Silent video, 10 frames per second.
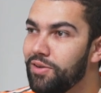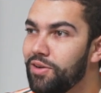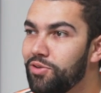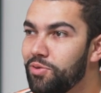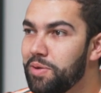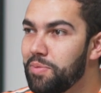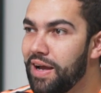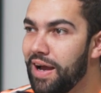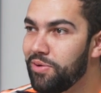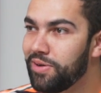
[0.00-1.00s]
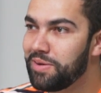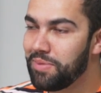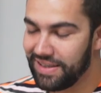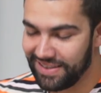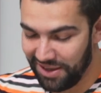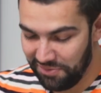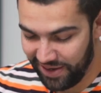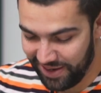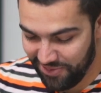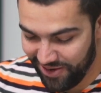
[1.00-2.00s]
not doing my ironing
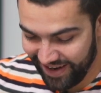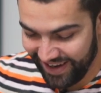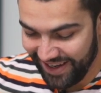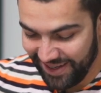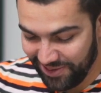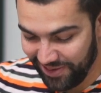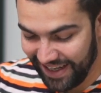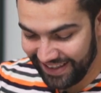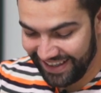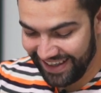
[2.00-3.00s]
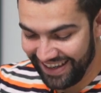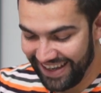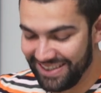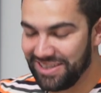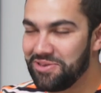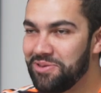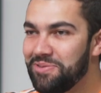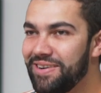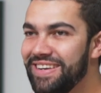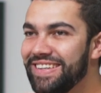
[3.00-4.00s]
myself anymore. So that's a good
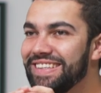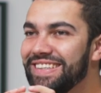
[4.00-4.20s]
one.